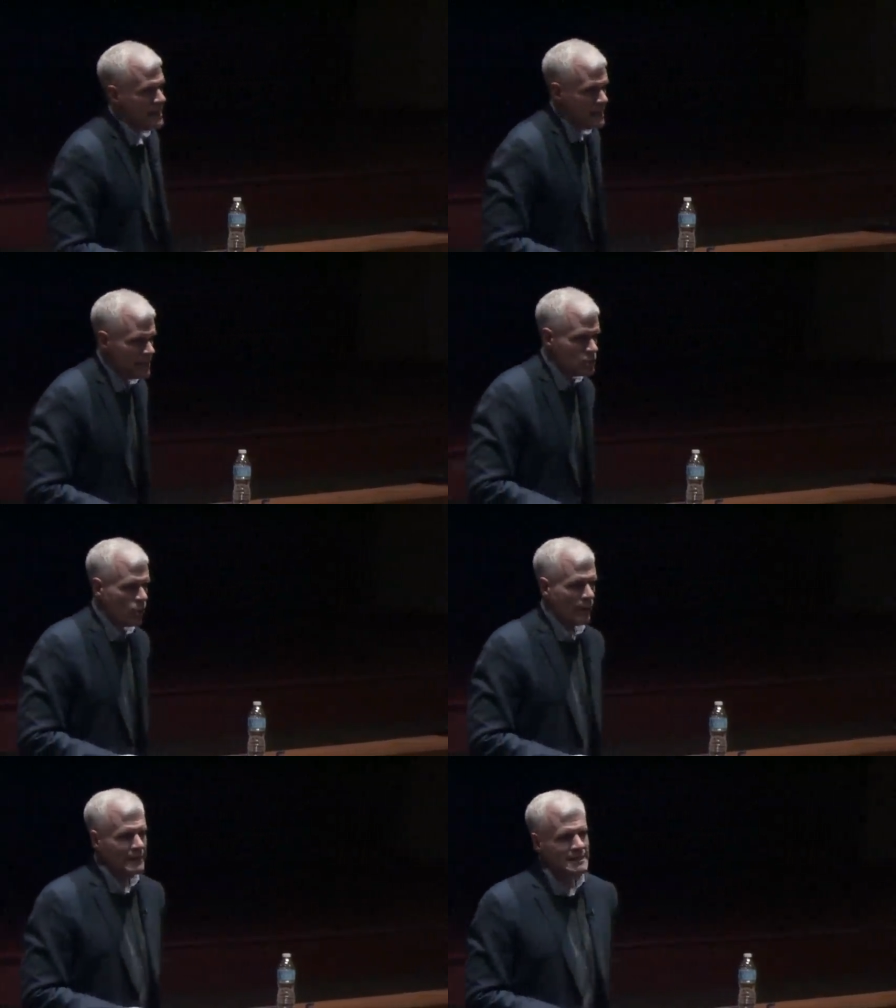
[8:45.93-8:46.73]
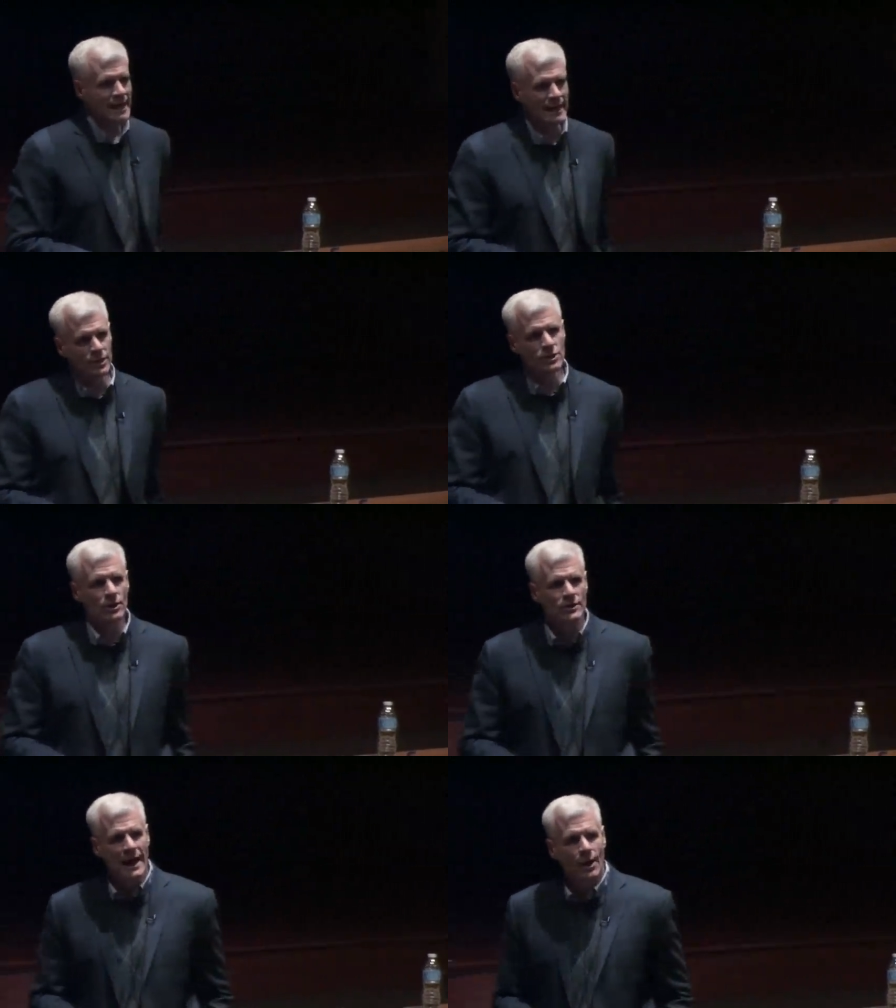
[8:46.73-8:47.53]
In 2010, it
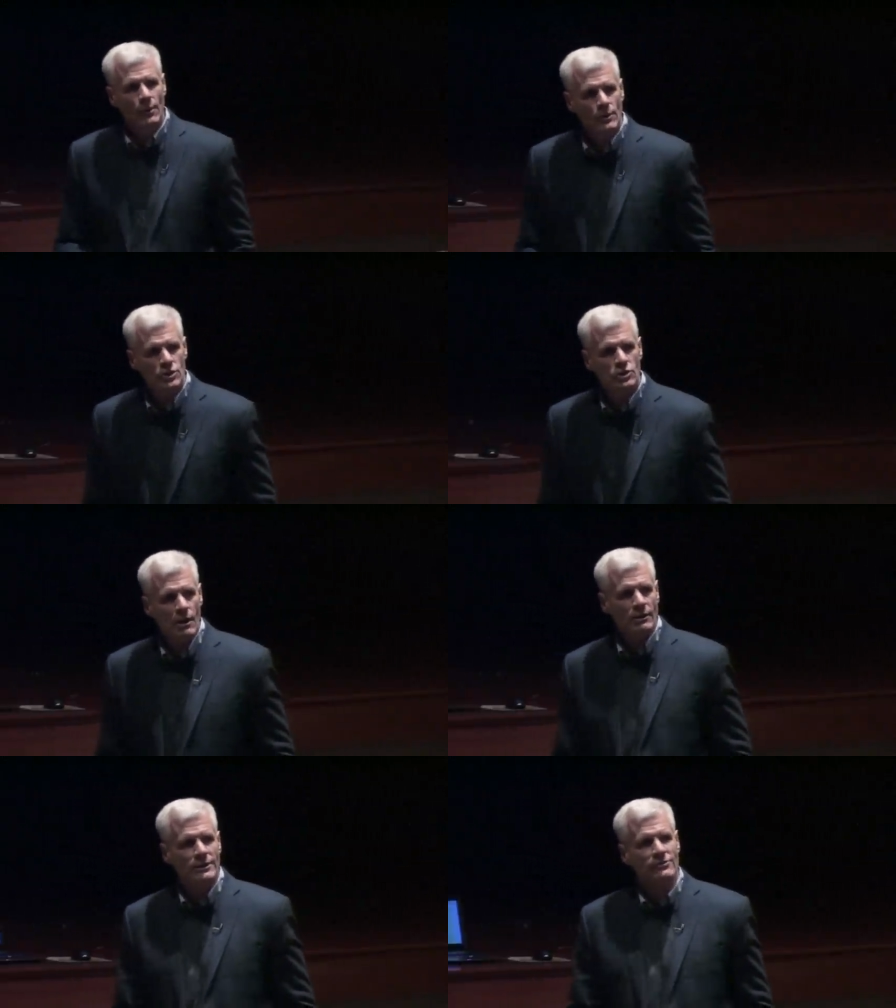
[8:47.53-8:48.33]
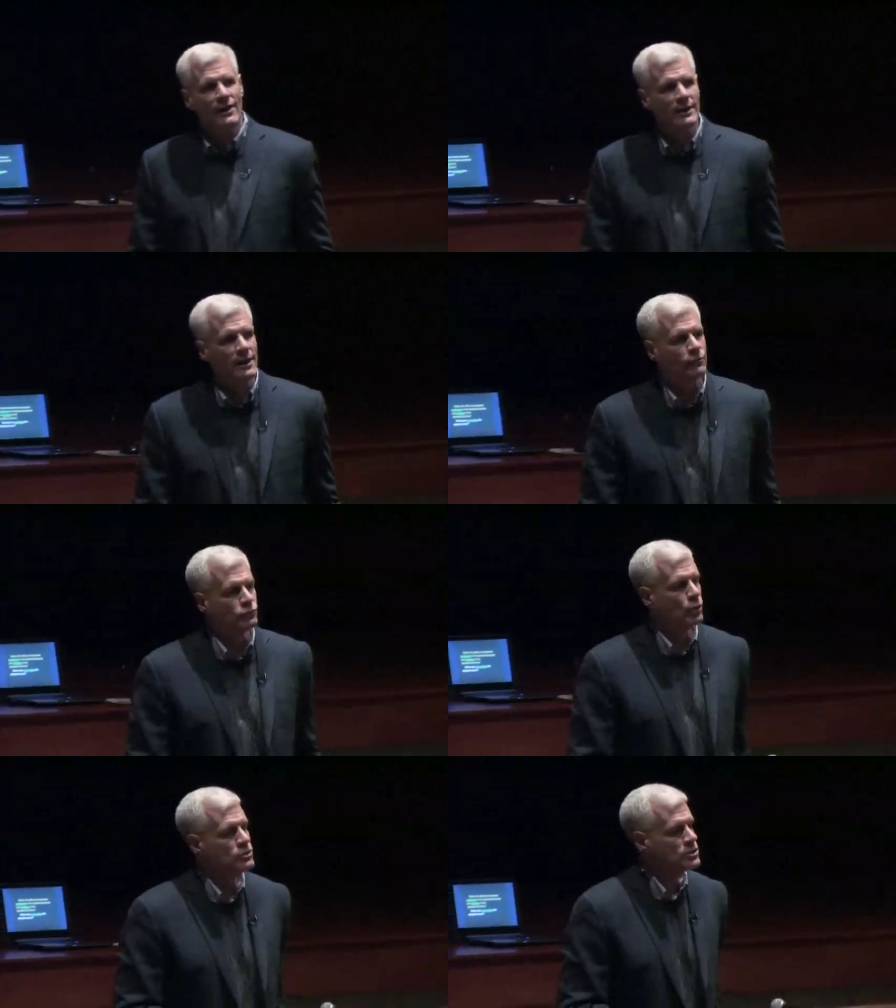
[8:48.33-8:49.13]
turned out we were struggling to find enough
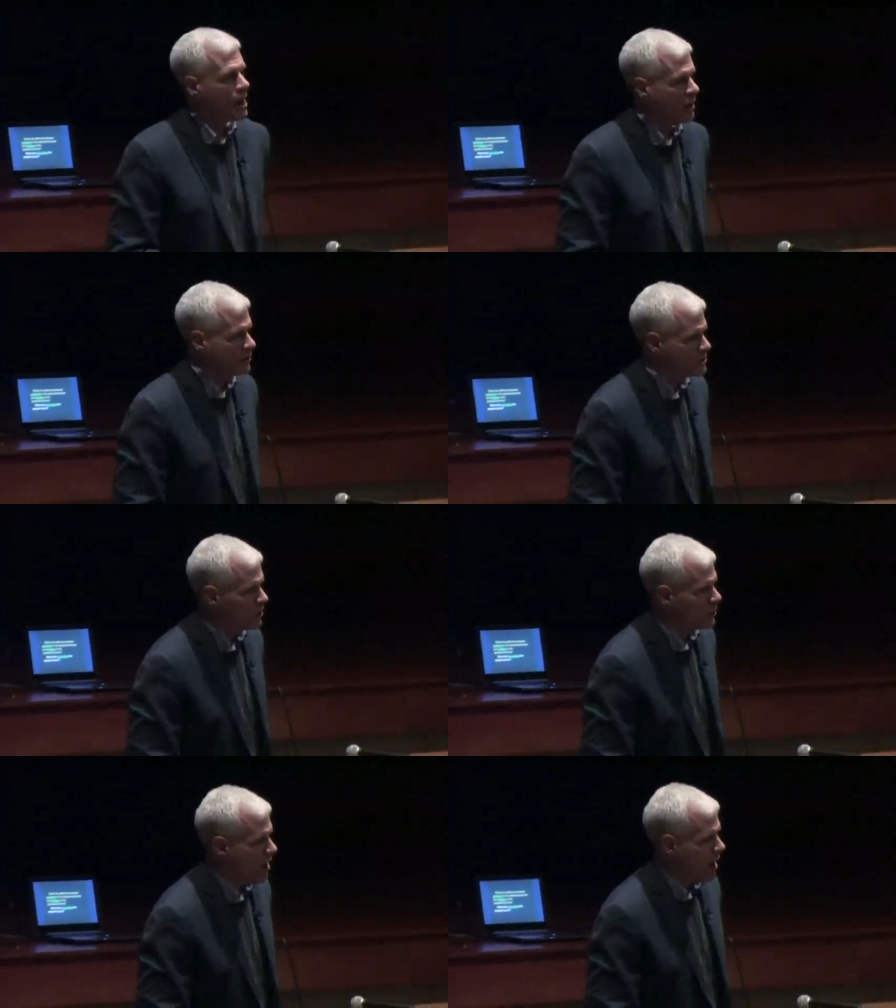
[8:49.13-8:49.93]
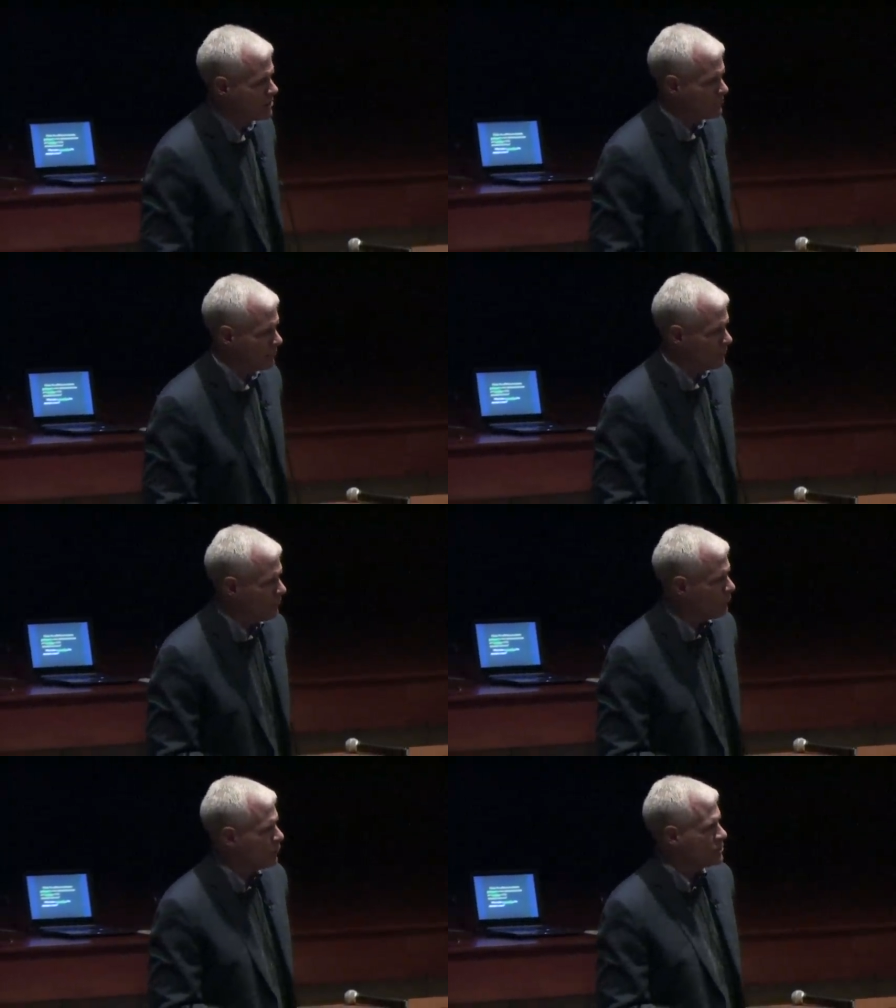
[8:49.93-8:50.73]
Rhodes Scholars to go to Oxford for
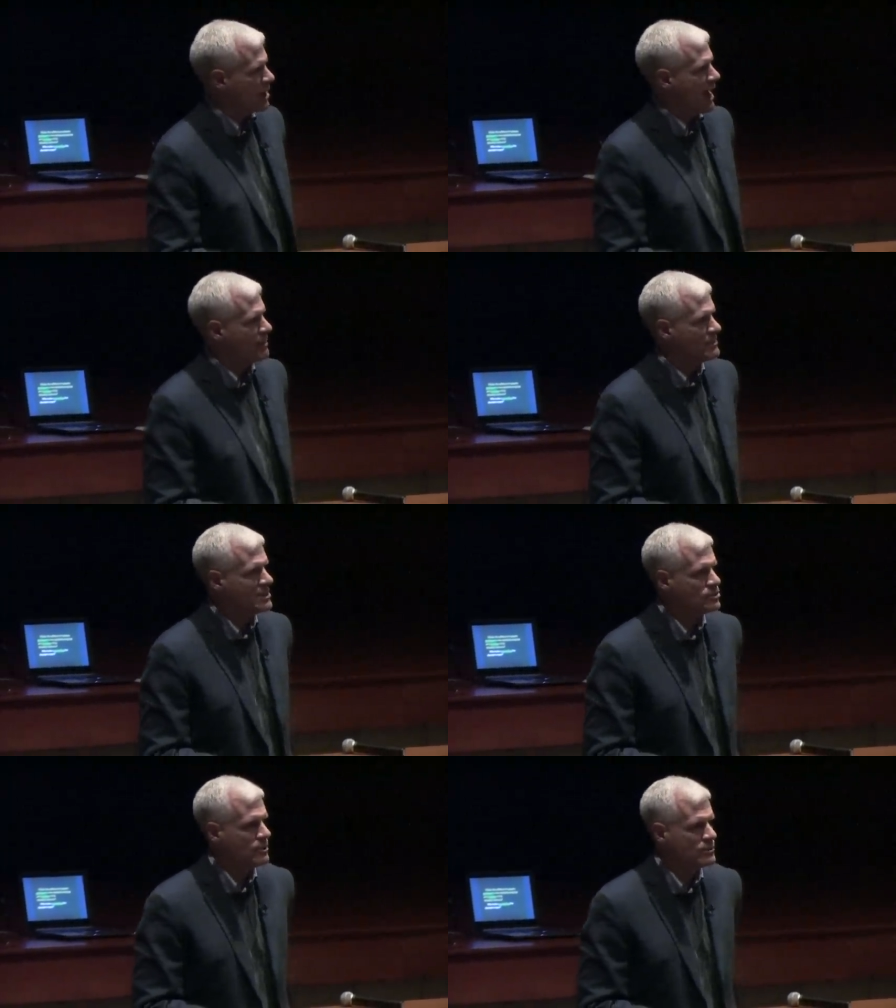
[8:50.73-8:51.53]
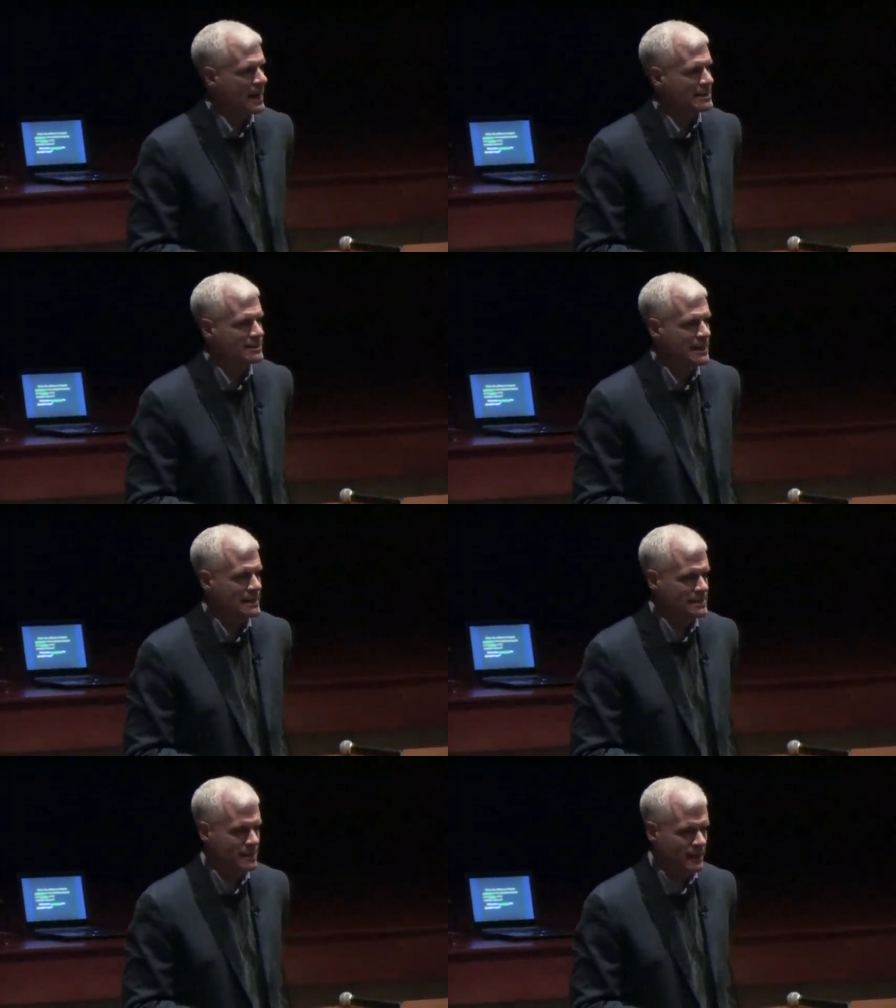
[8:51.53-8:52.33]
the first time in the history of the United
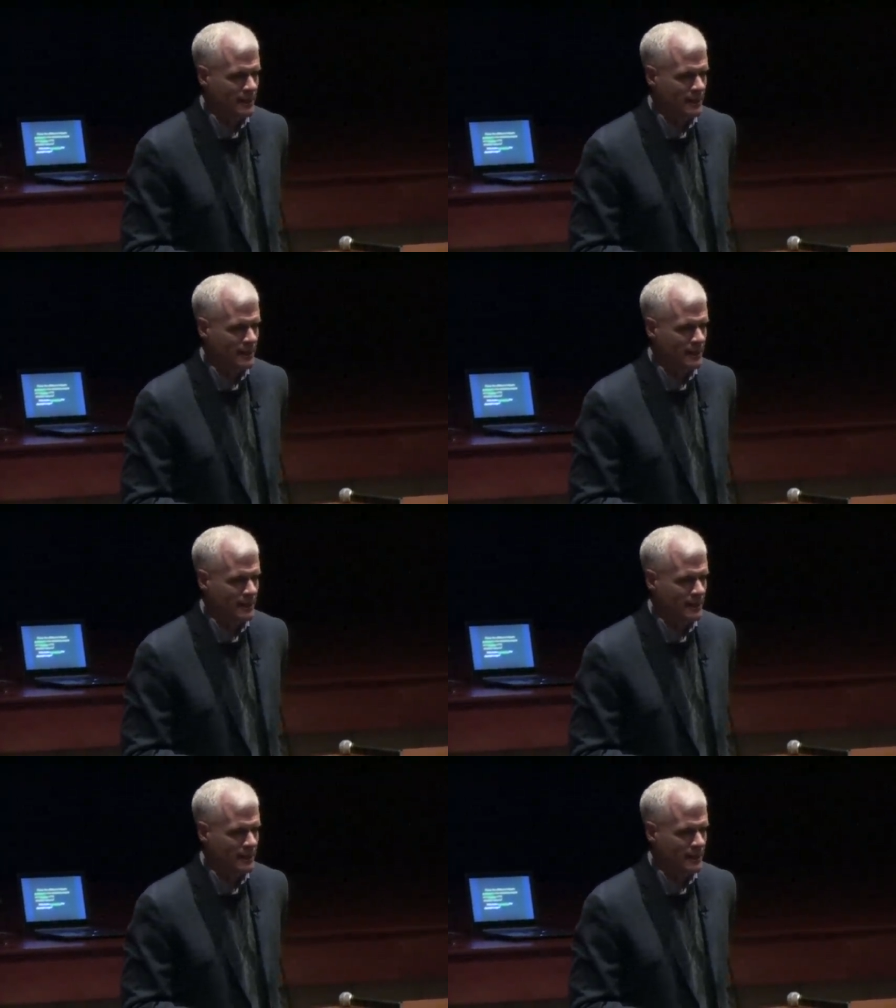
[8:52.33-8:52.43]
States.